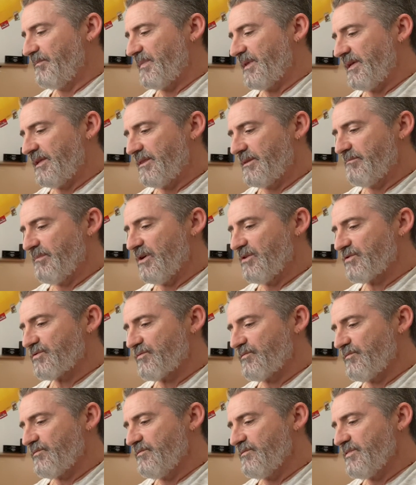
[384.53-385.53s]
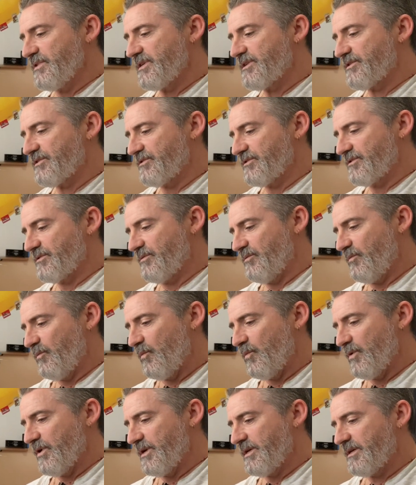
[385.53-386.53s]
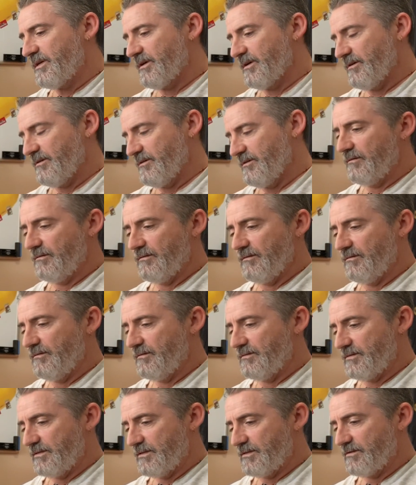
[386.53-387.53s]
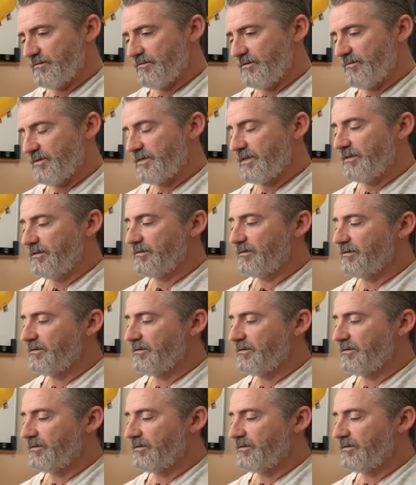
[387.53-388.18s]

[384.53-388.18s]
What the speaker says: In the most recent week, is this the right one? Yeah.